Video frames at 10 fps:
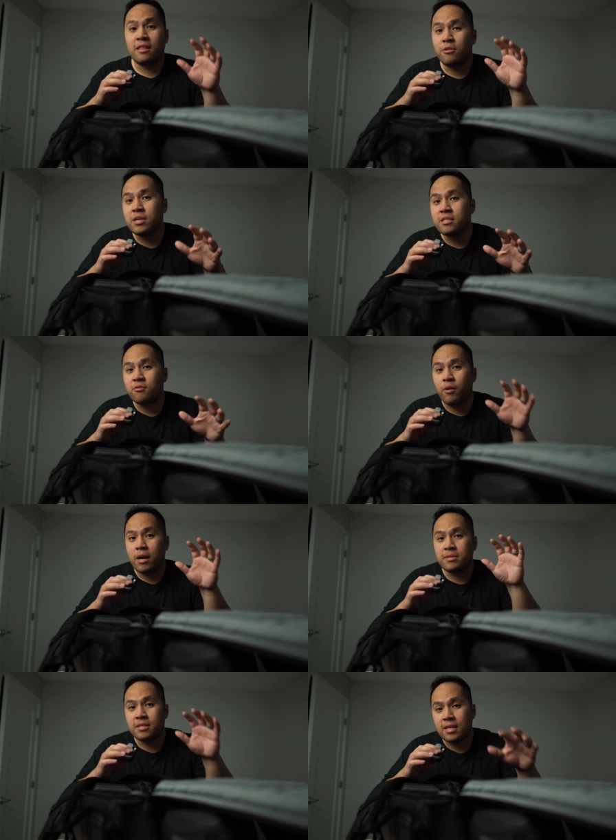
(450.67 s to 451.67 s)
And the reason why
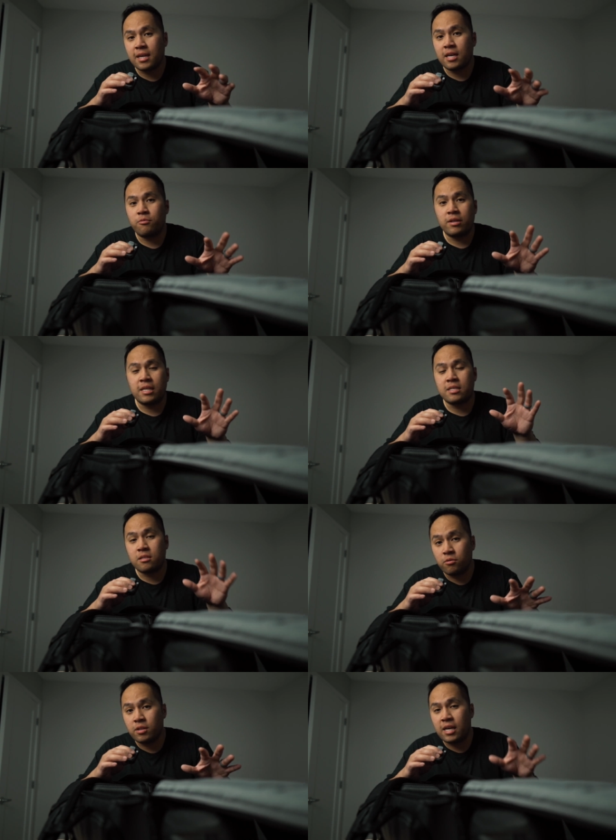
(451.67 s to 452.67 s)
I'm sticking with the
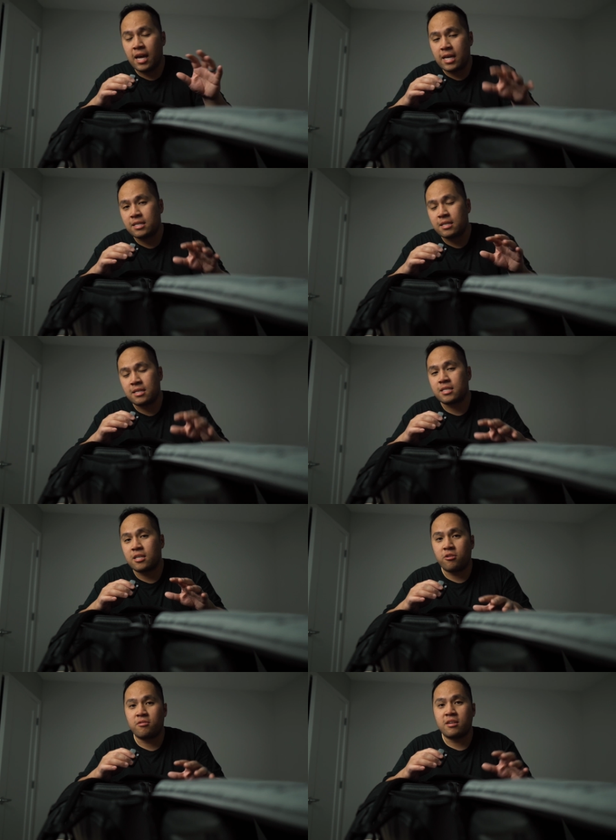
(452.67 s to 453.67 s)
Sony
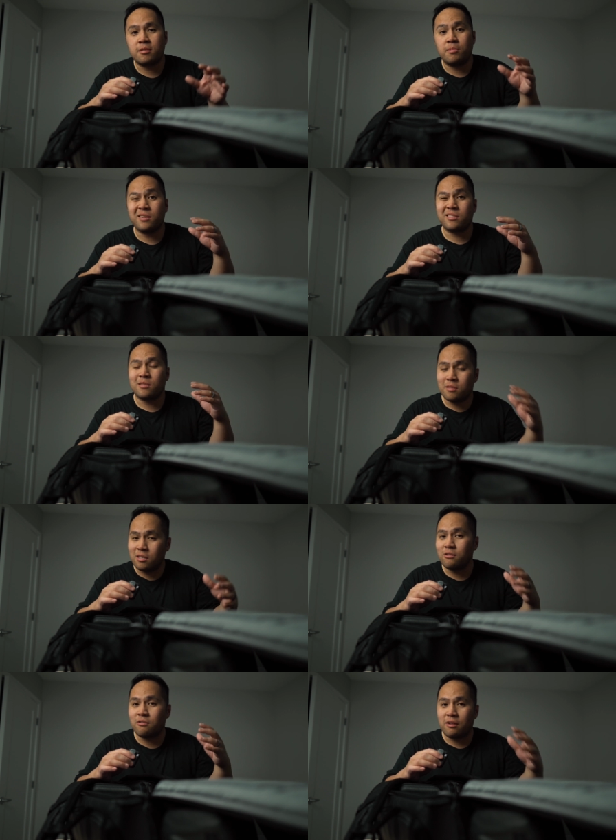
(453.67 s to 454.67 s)
a6600 is because it's
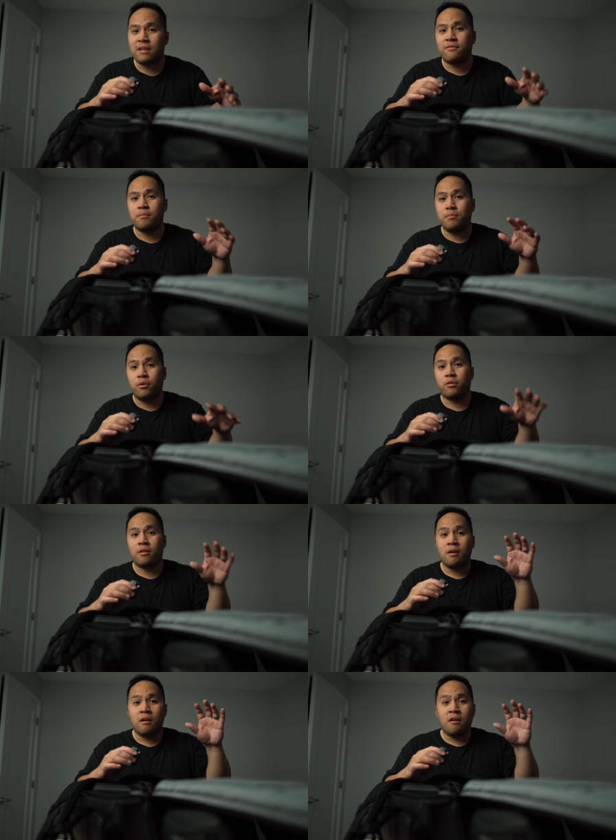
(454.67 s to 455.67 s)
still great for both
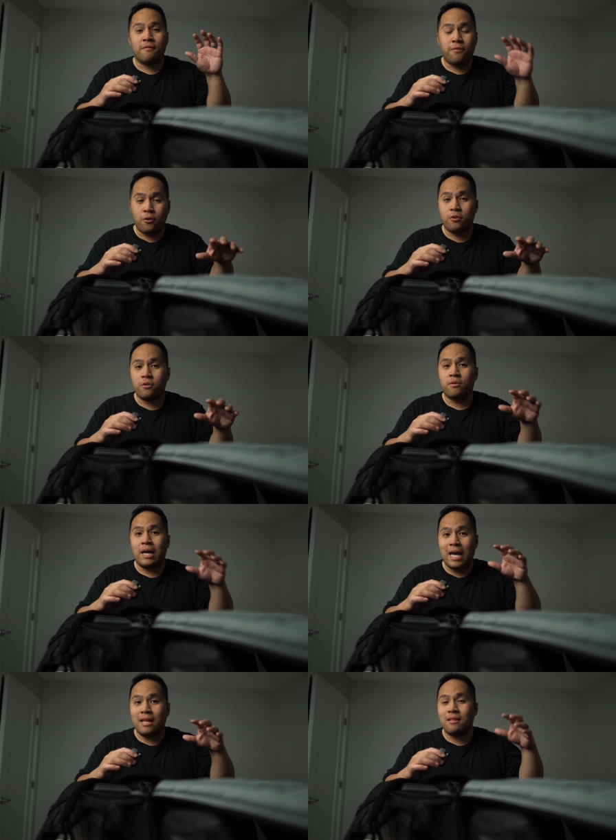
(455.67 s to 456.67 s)
photo
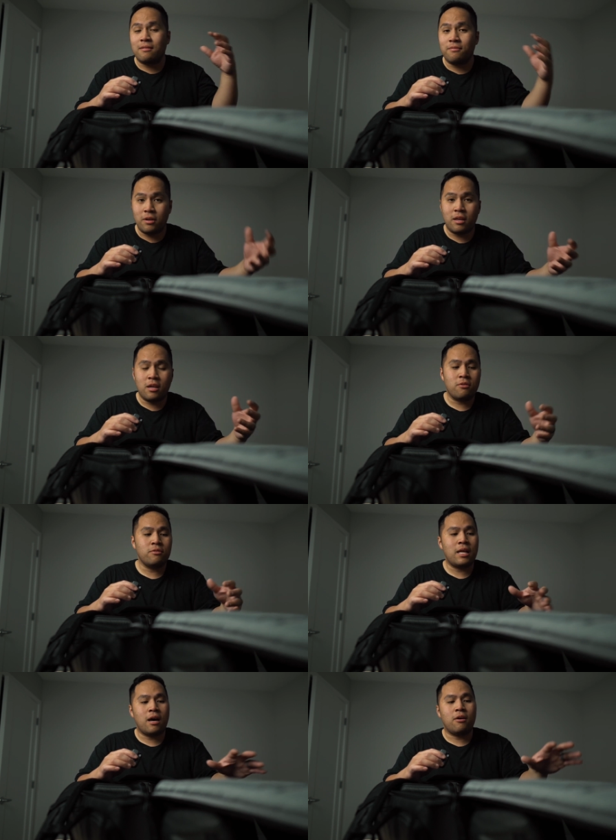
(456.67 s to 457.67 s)
and video.
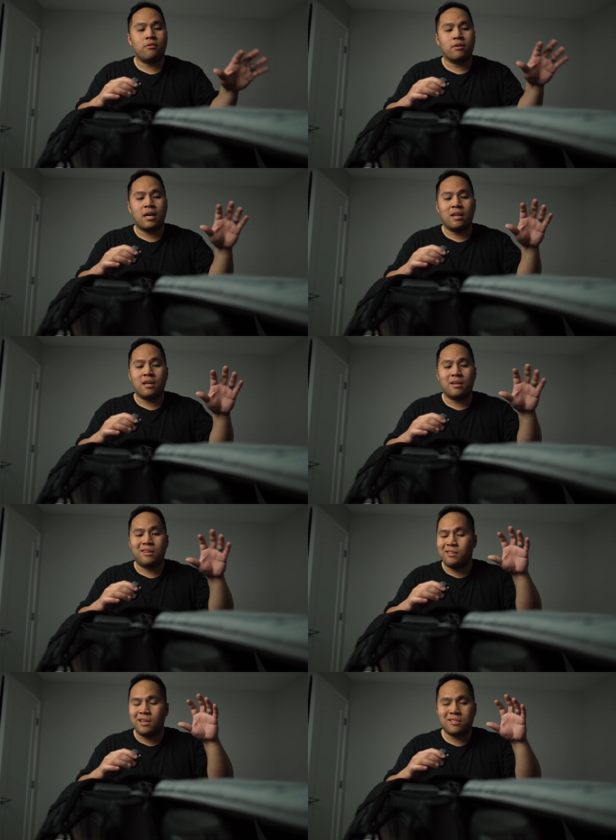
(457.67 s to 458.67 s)
Now,
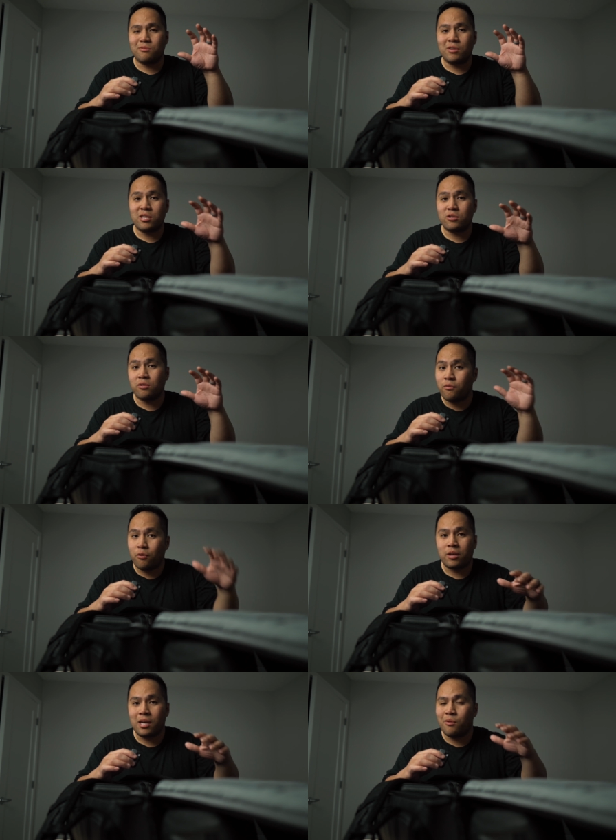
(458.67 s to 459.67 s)
it doesn't really shoot
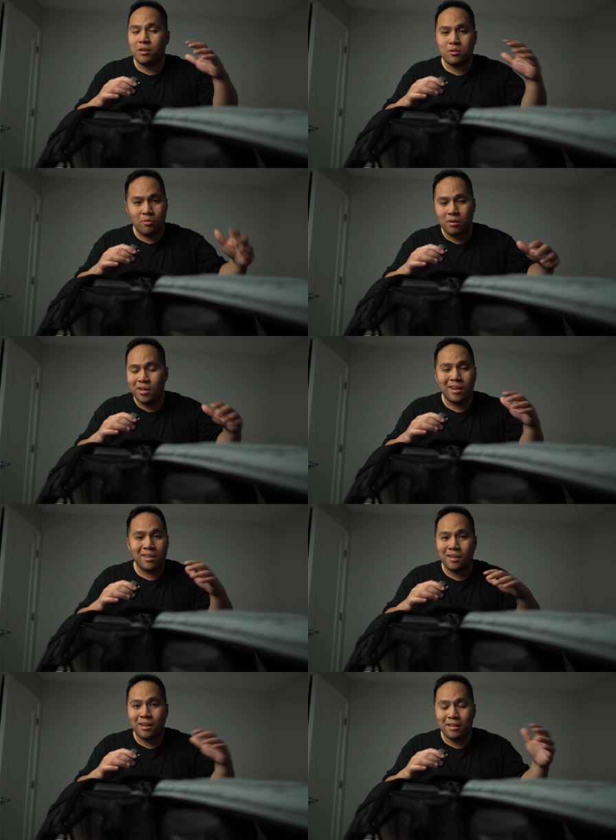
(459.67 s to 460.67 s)
4K 120 or
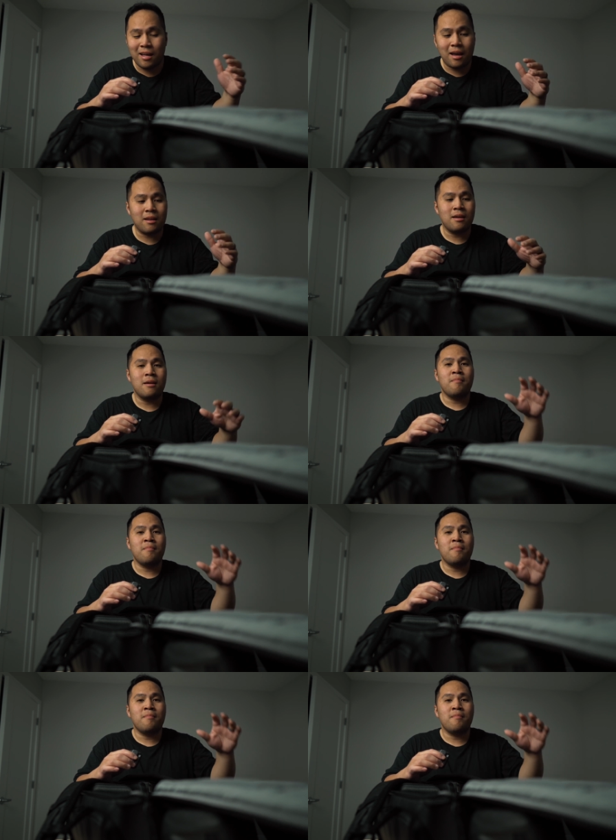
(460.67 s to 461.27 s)
anything like that,